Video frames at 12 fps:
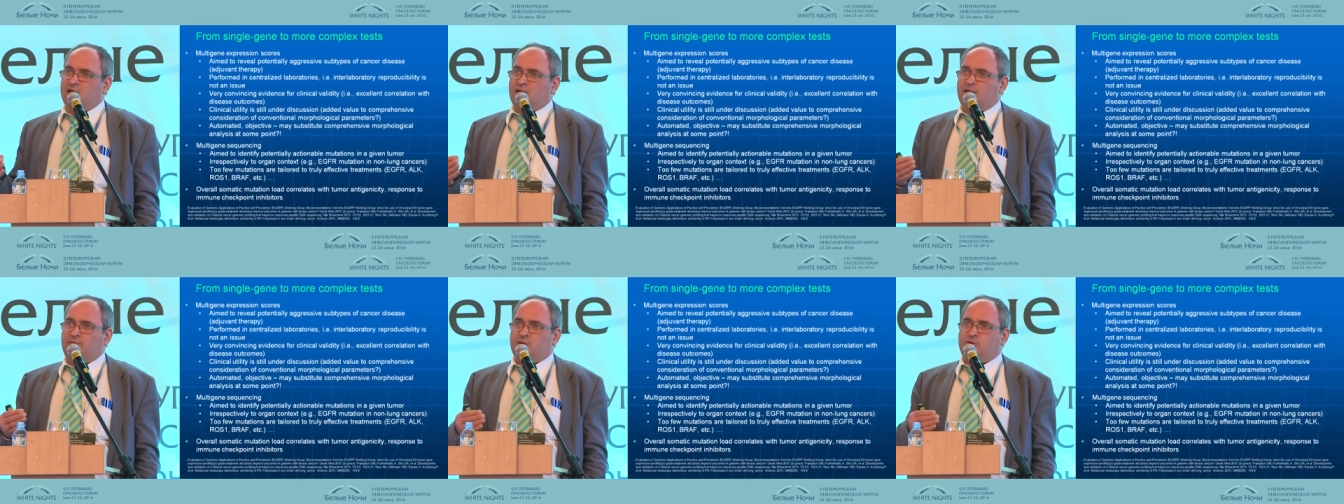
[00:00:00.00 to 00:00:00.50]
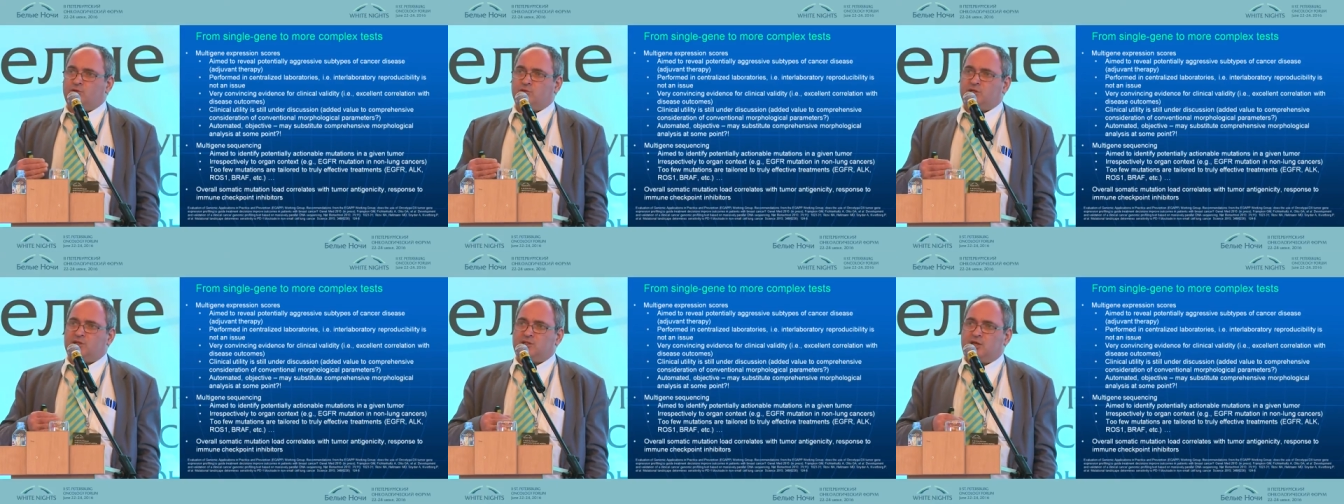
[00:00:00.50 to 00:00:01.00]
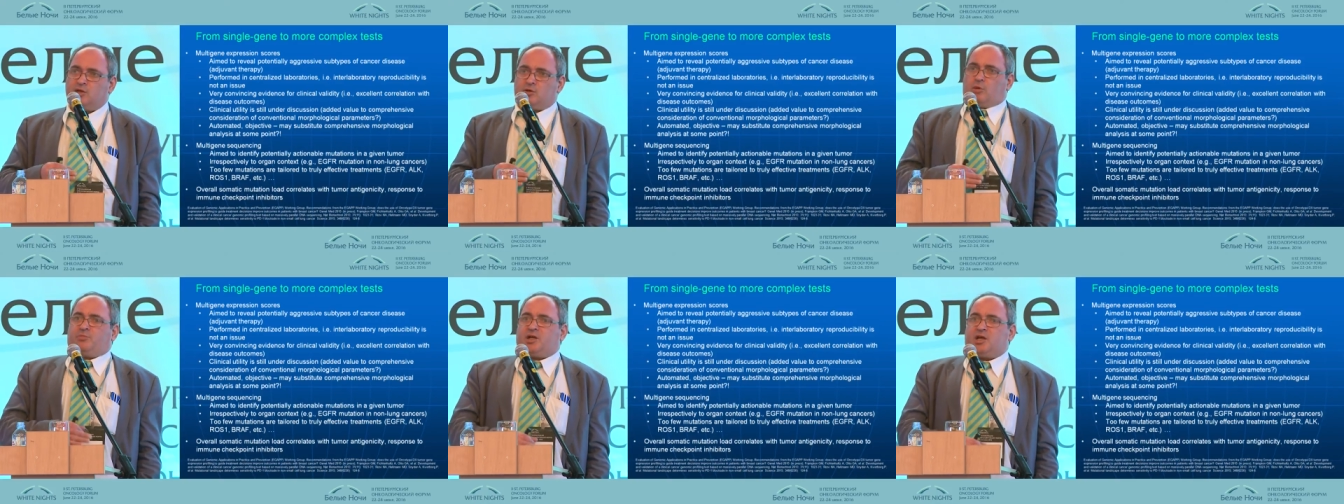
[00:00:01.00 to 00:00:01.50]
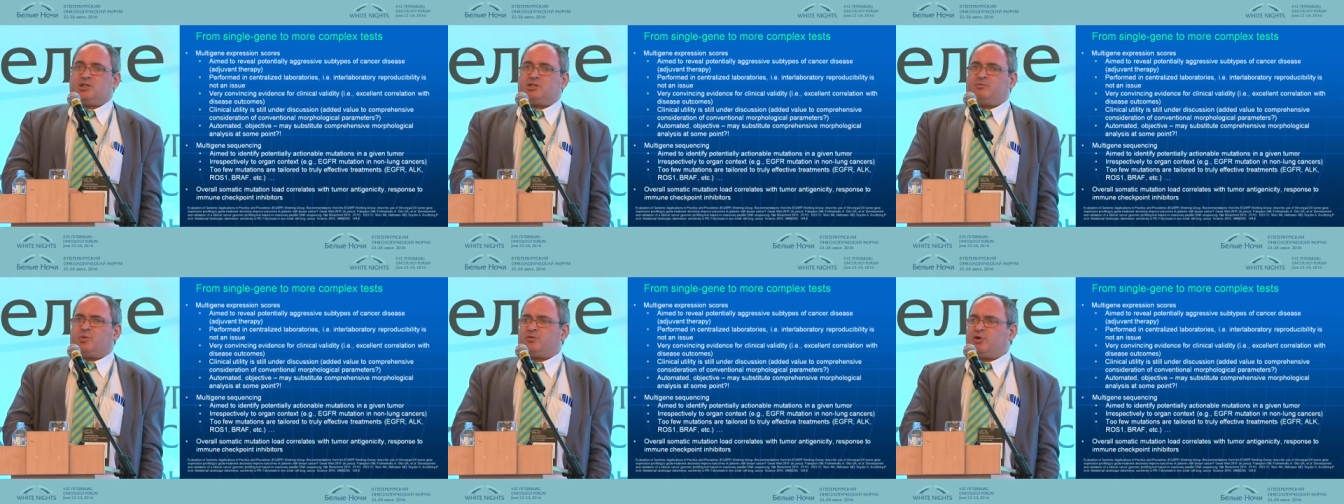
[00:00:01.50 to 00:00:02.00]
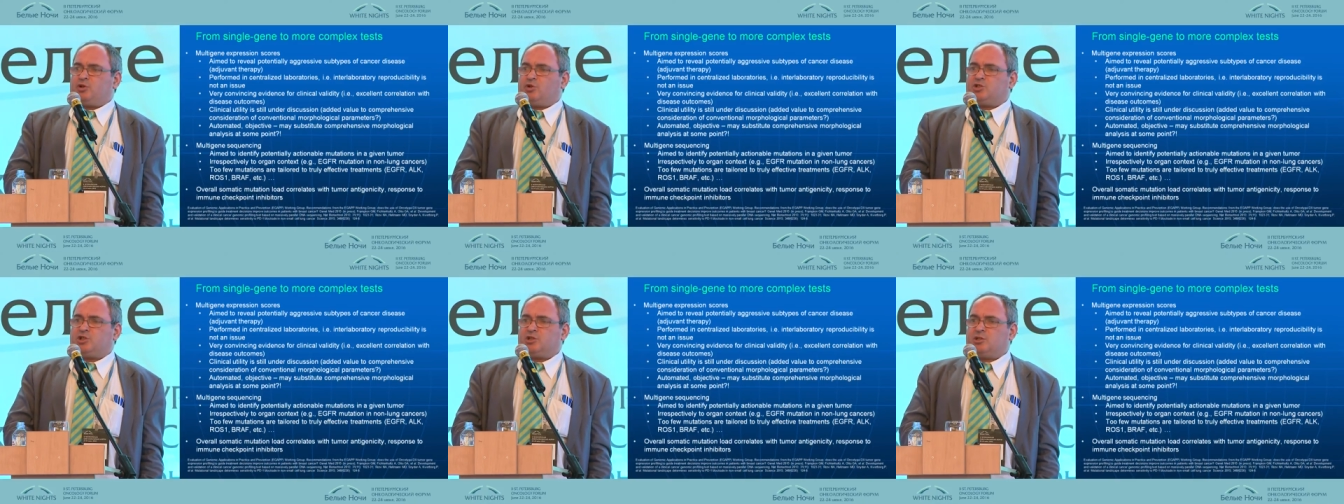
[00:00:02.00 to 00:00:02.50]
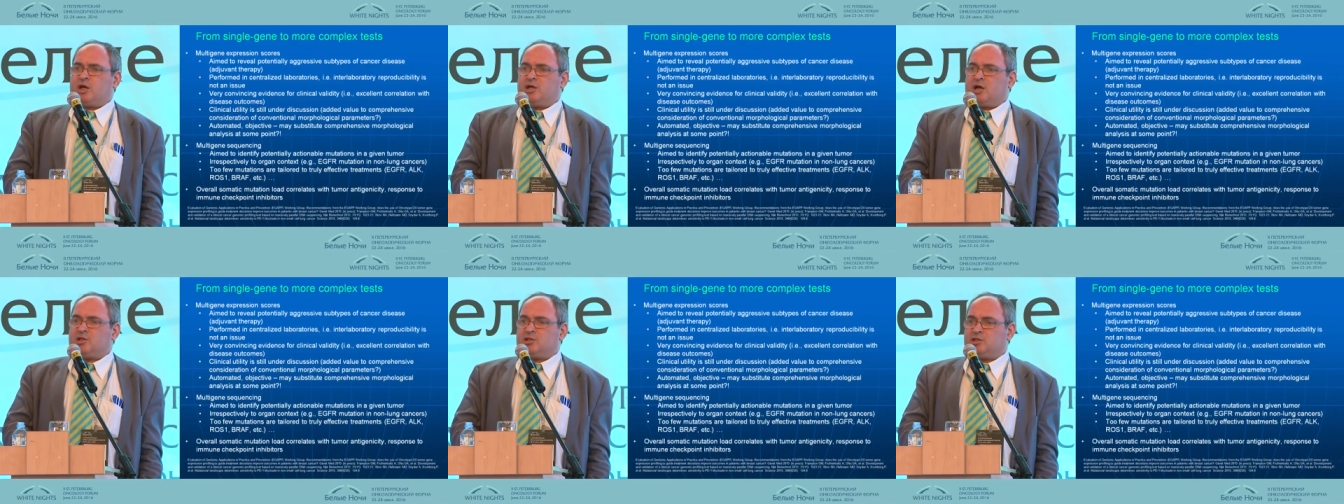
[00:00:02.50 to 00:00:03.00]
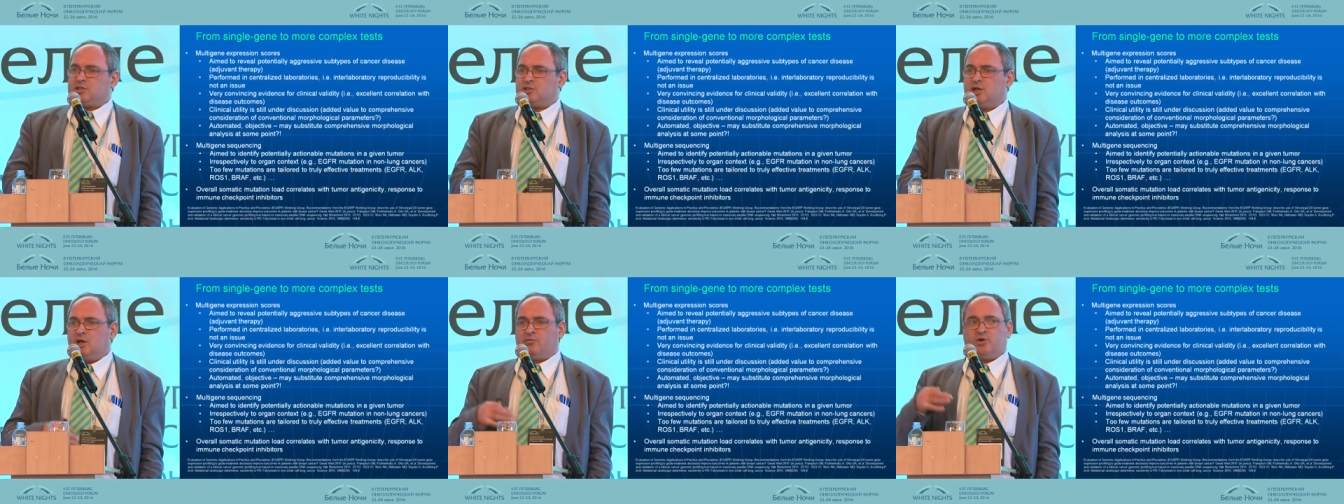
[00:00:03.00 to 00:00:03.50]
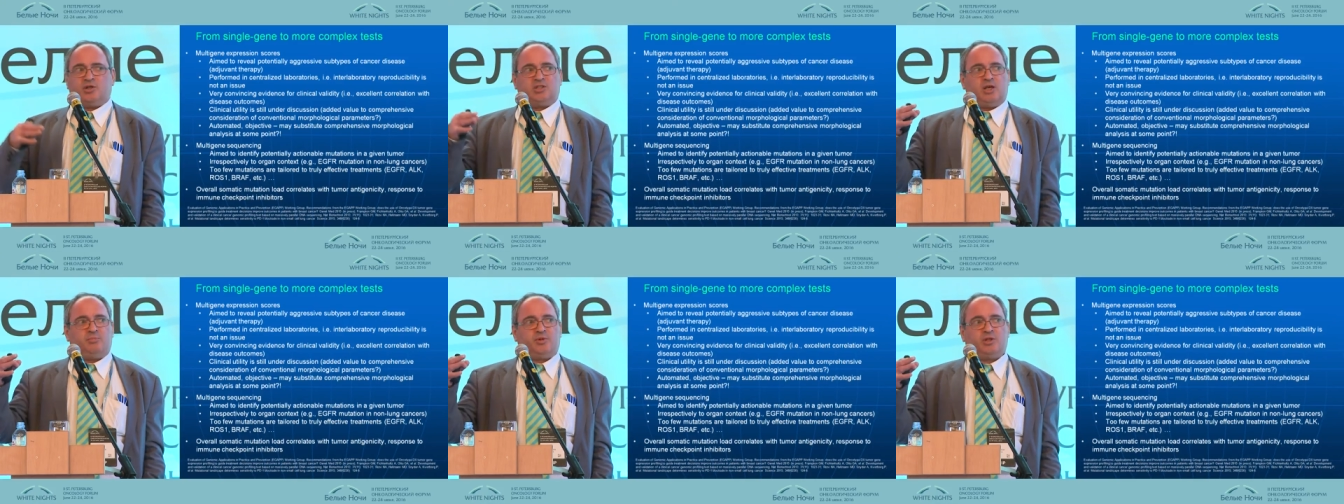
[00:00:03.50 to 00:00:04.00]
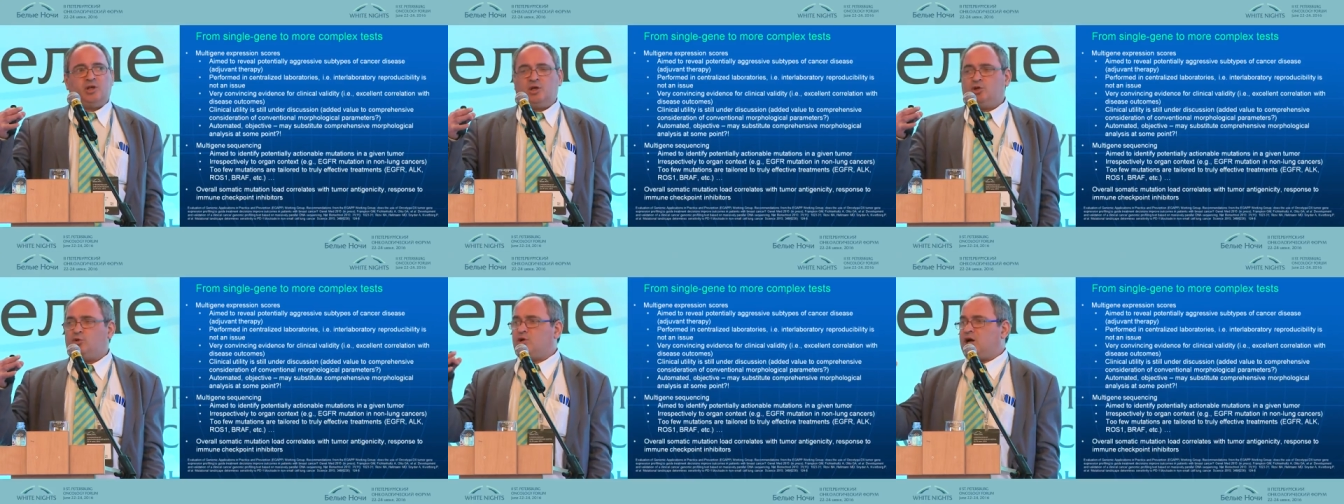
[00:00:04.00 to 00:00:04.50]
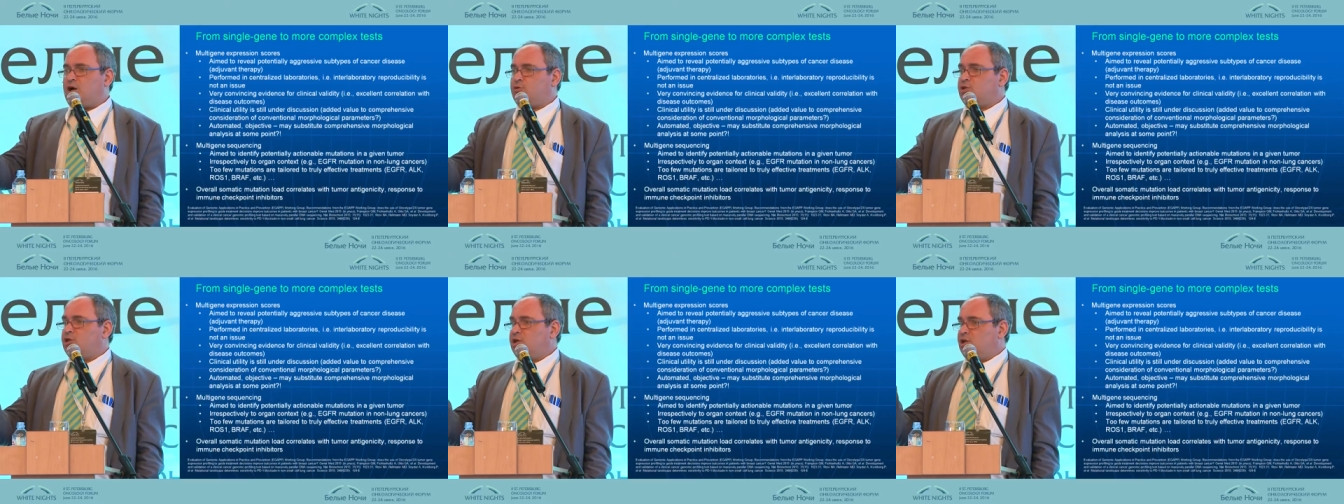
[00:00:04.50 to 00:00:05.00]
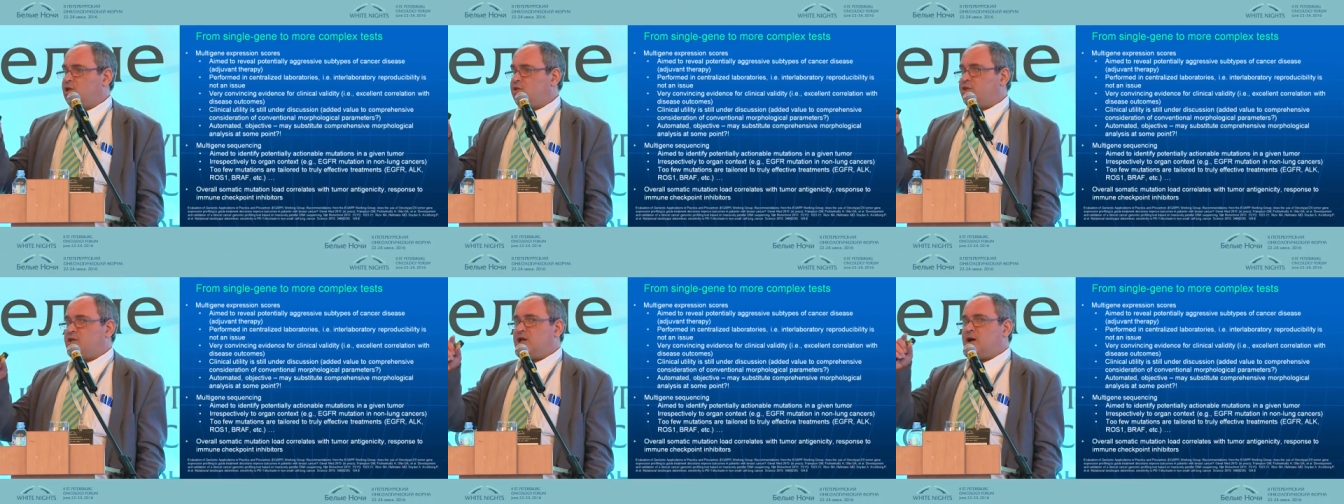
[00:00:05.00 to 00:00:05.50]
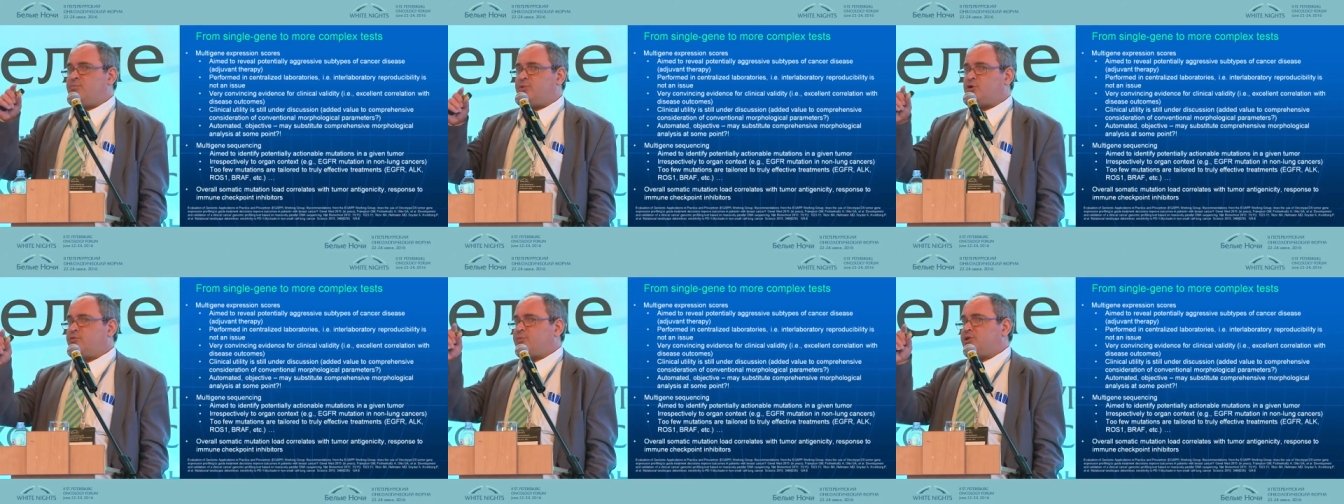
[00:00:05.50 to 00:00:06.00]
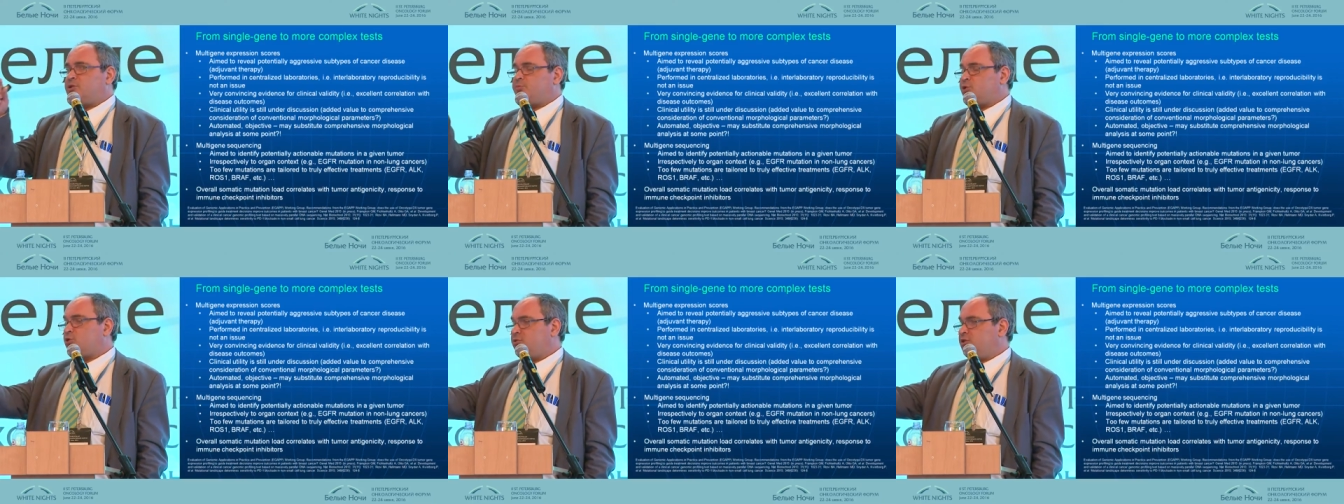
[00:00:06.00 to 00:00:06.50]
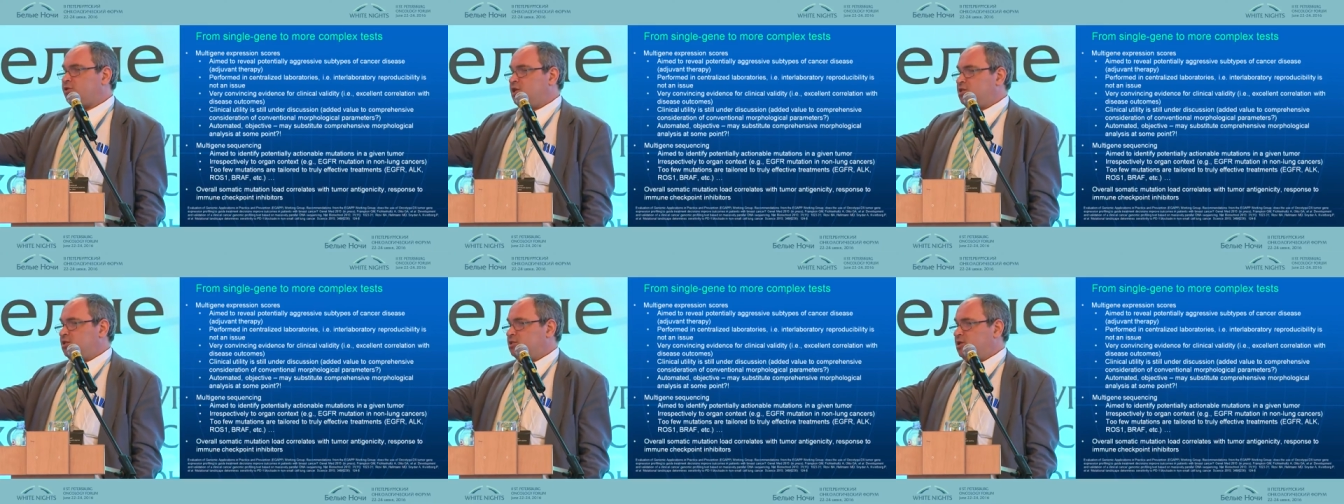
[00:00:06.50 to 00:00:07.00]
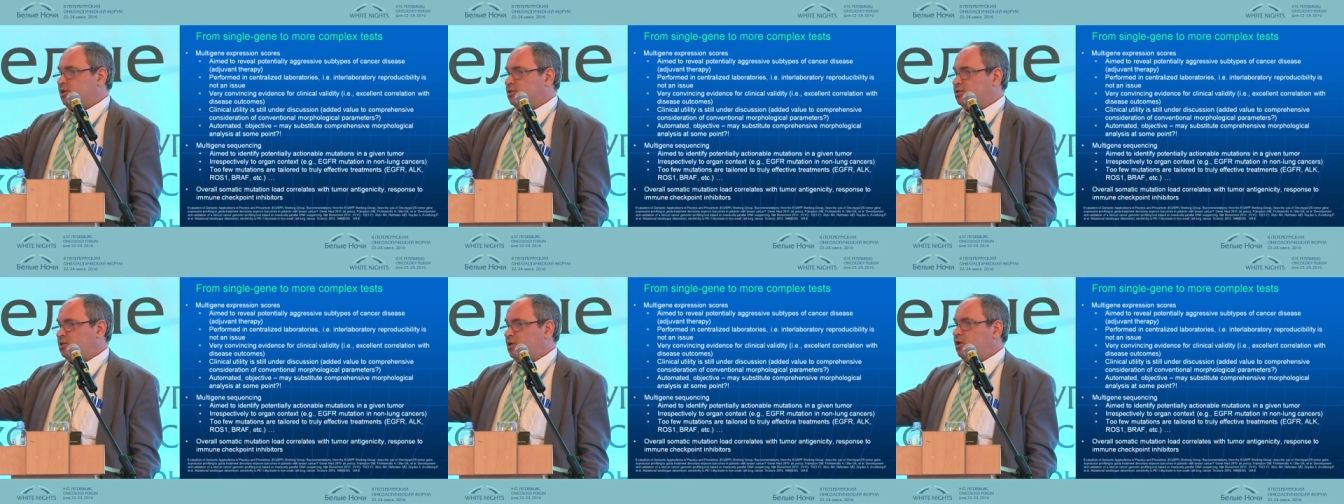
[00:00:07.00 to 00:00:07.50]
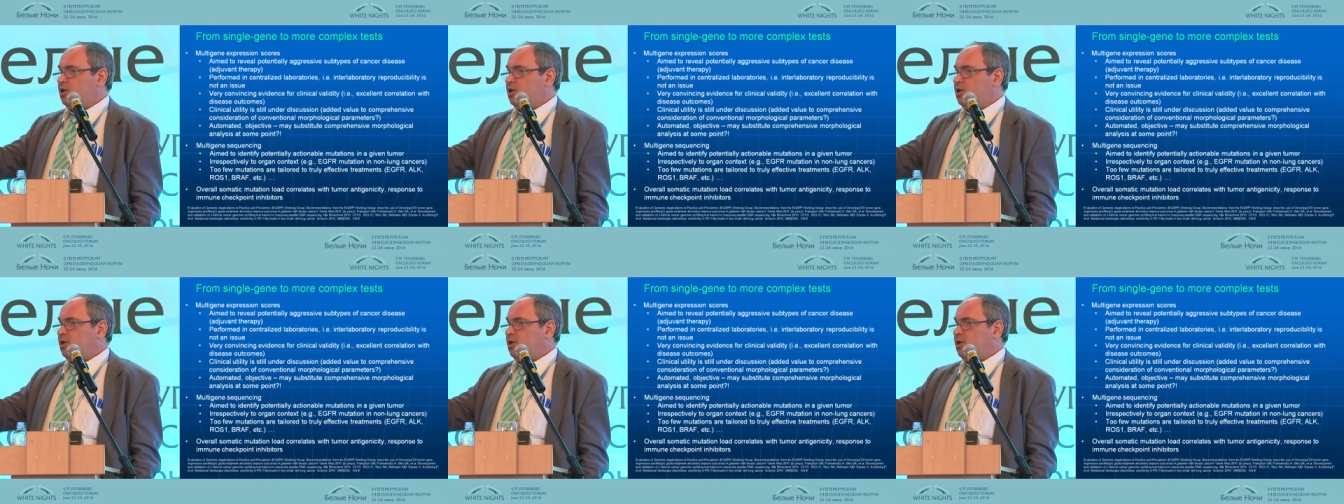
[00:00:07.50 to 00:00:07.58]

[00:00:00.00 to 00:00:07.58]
if you do, let's say, comprehensive morphological diagnosis, for example, you count the number of proliferating cells